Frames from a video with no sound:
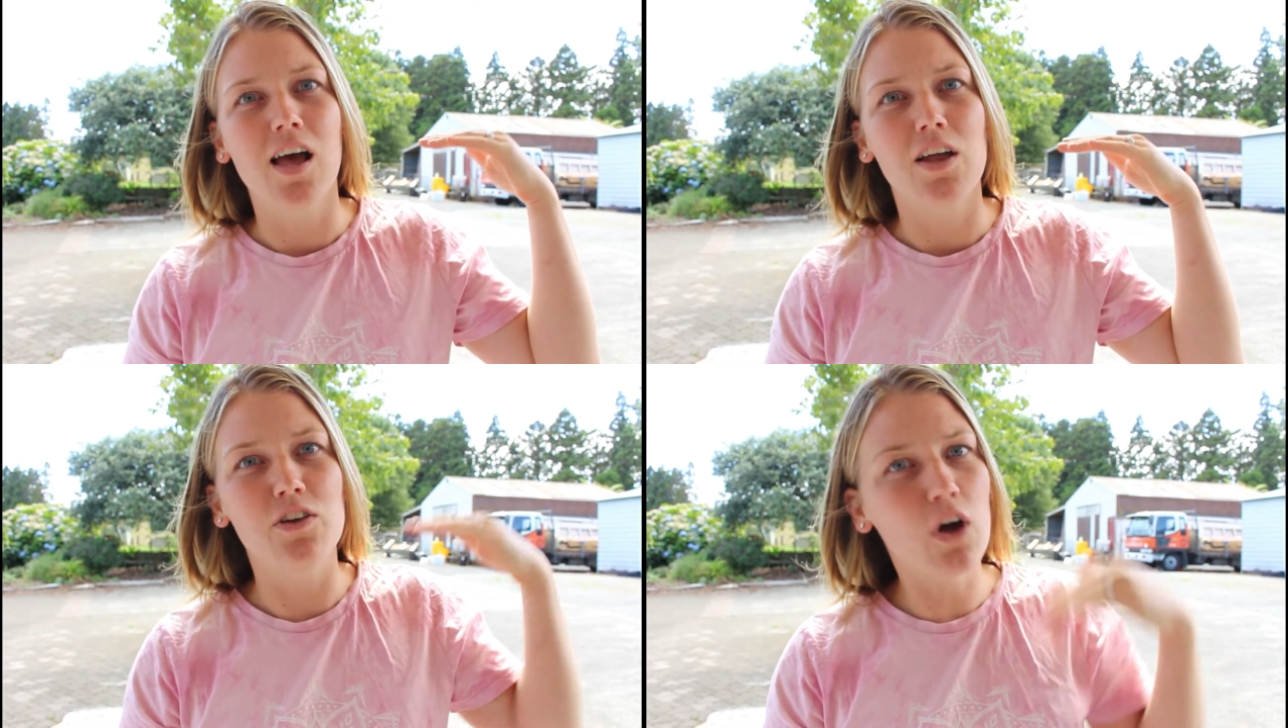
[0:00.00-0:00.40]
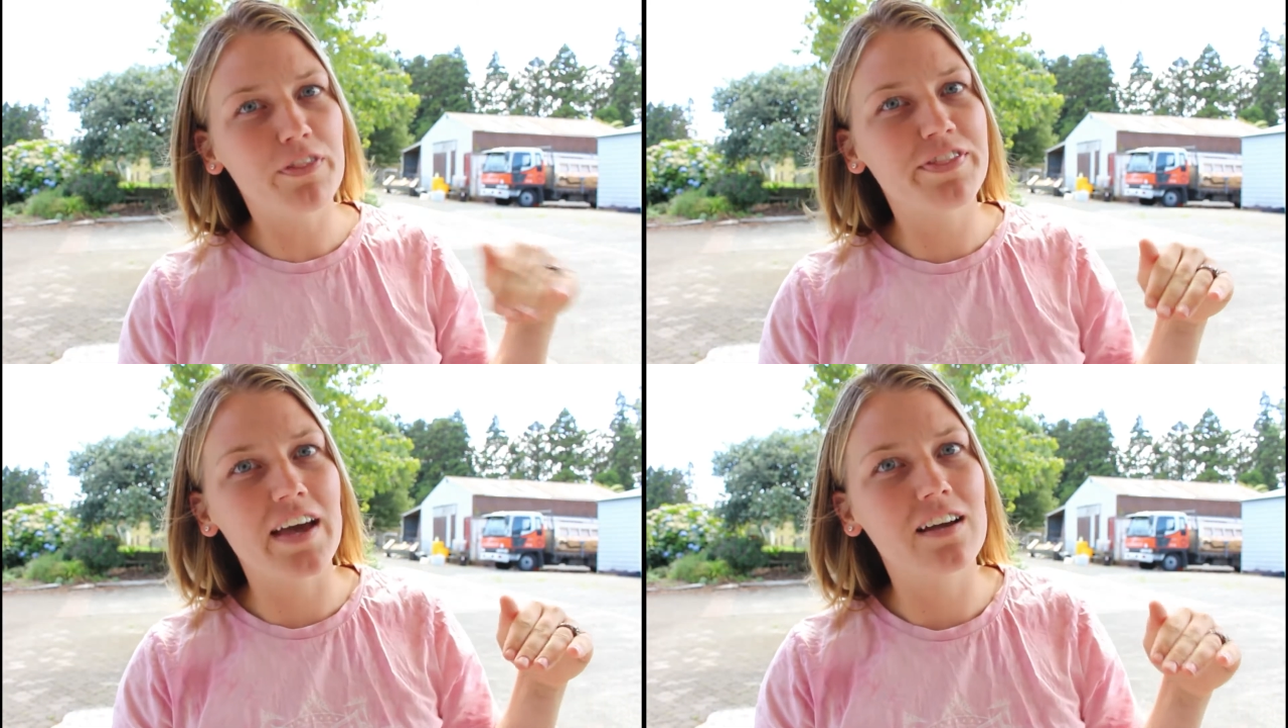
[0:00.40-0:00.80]

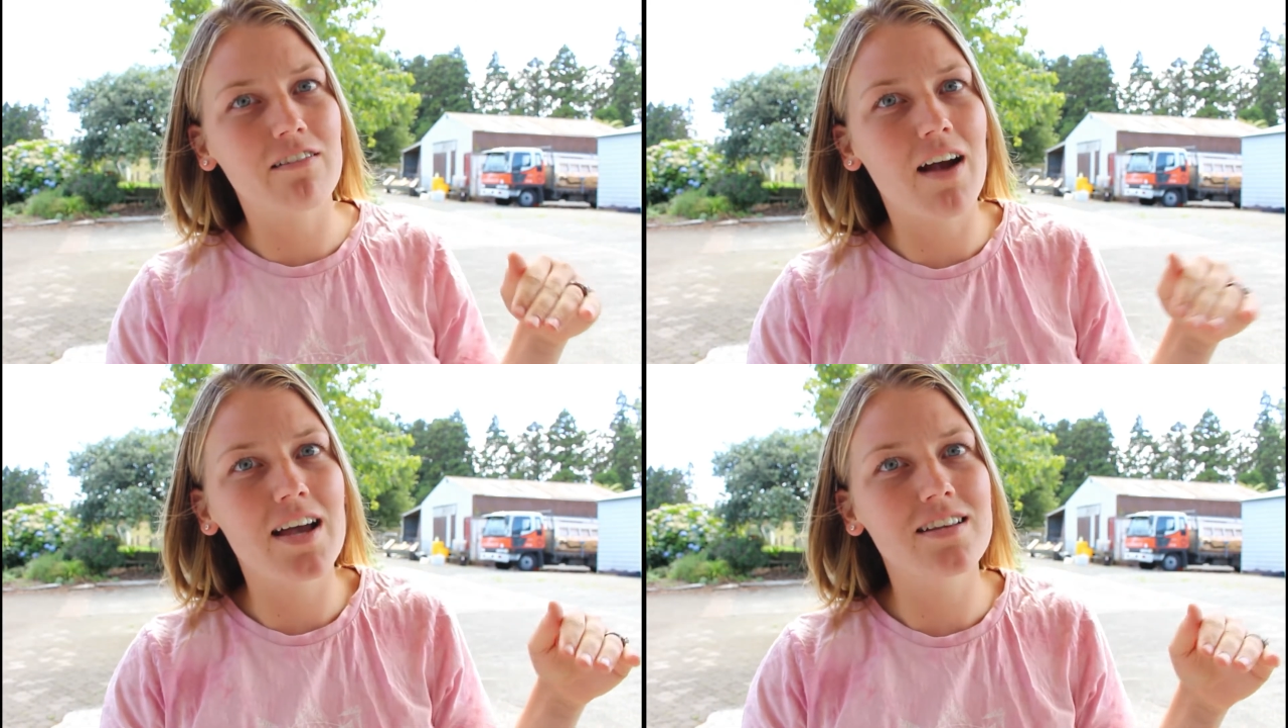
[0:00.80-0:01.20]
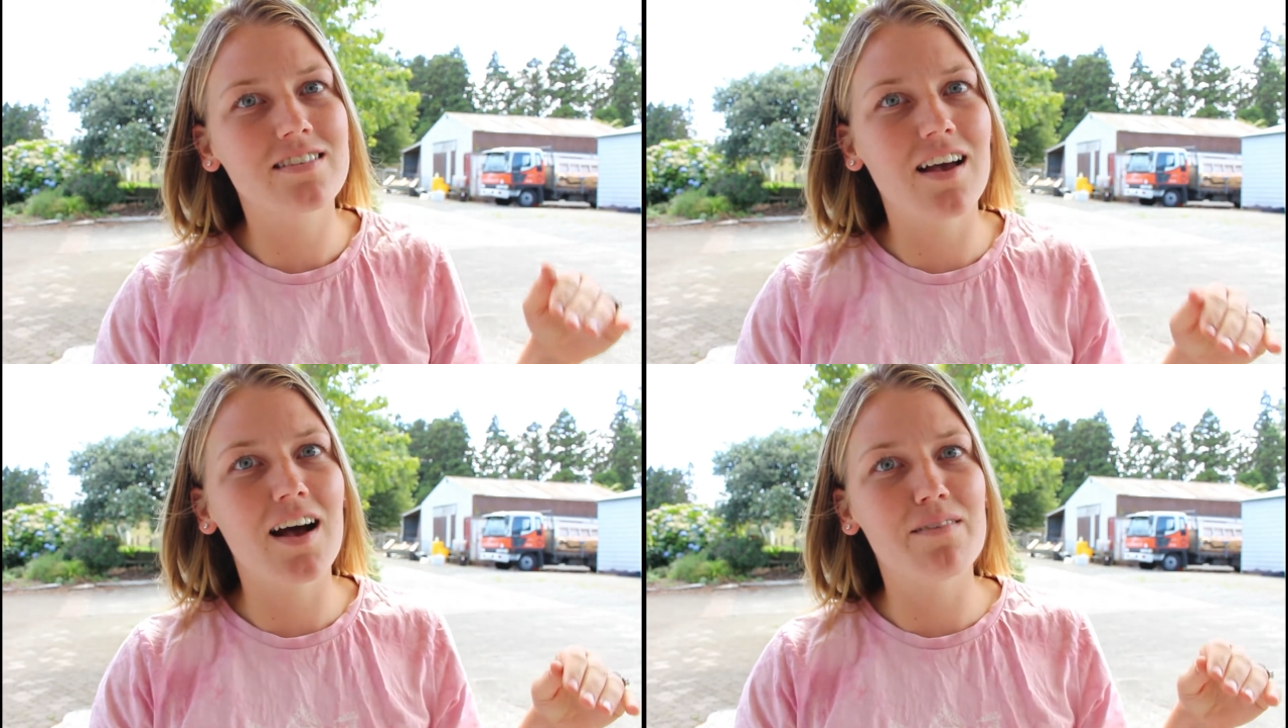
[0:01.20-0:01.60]
not that great,
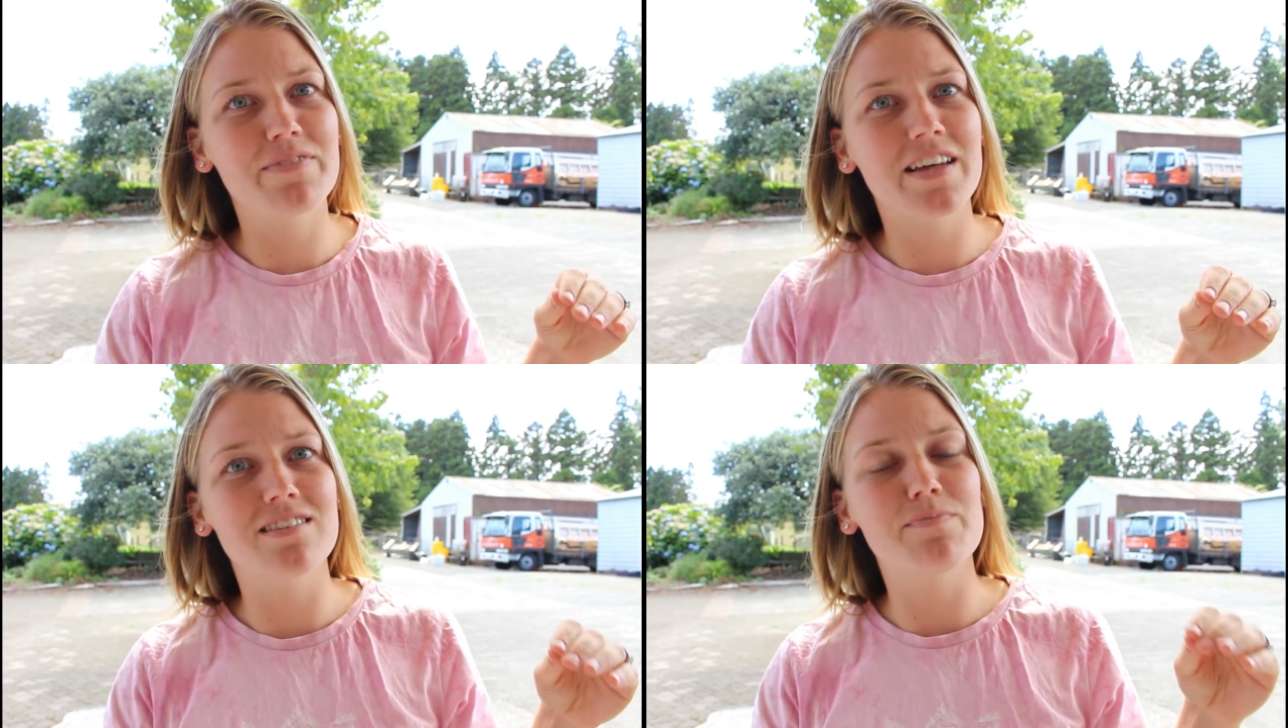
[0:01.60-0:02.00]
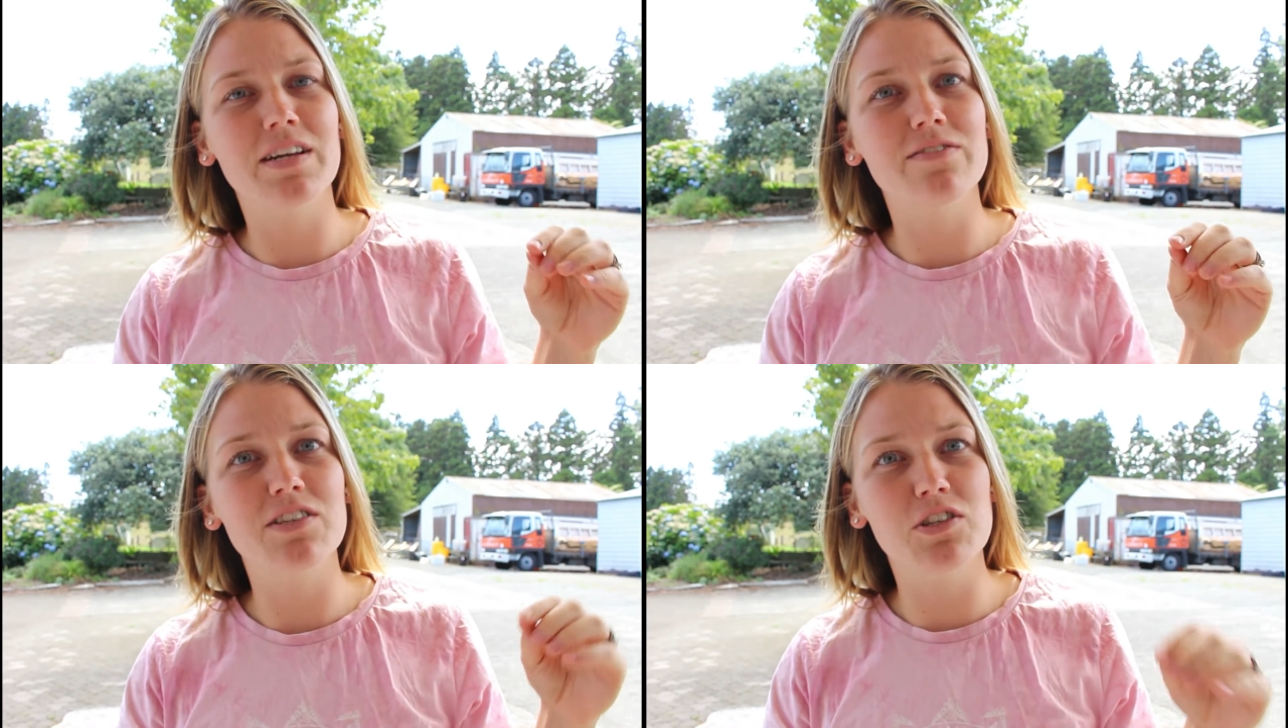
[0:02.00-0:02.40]
that's a bit
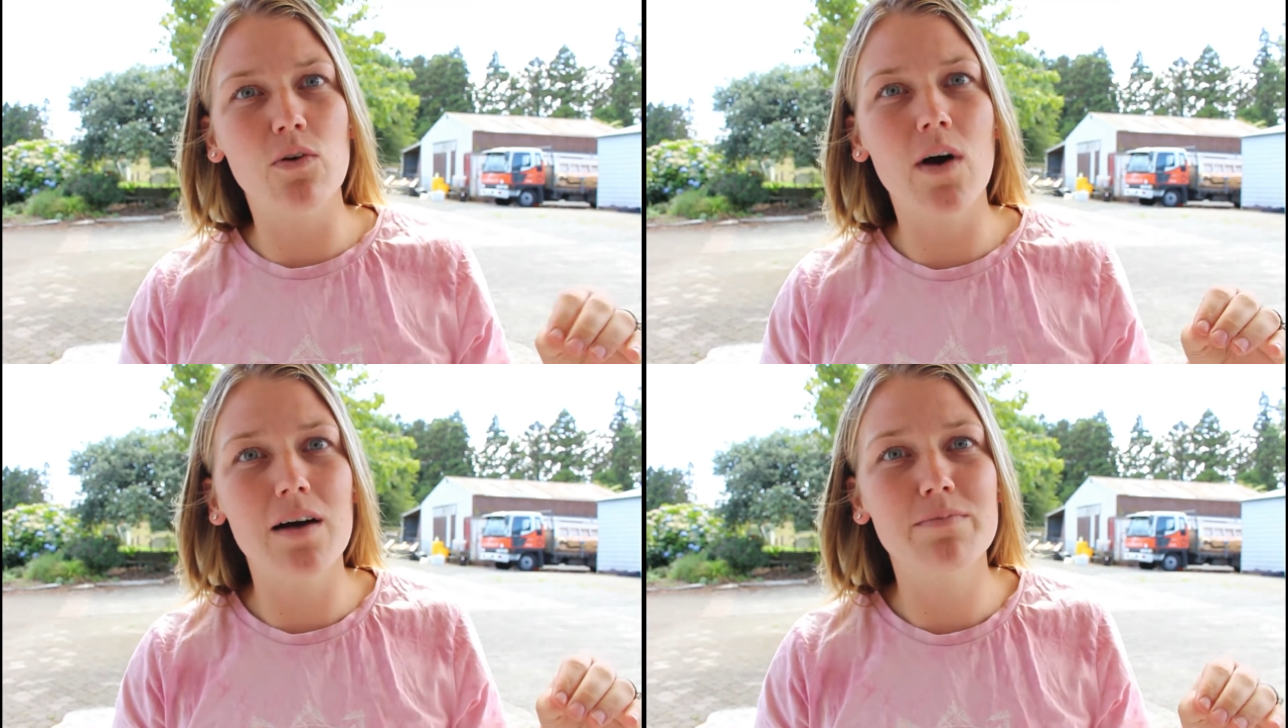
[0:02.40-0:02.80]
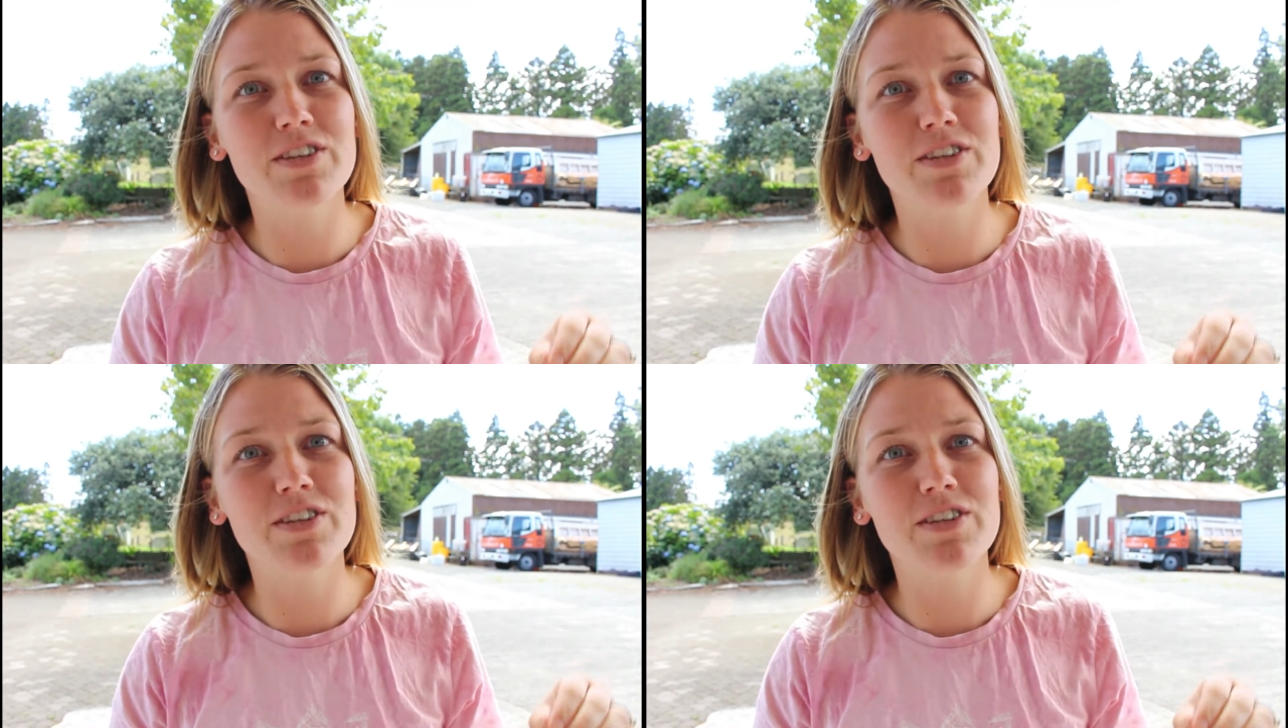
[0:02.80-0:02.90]
of a do-up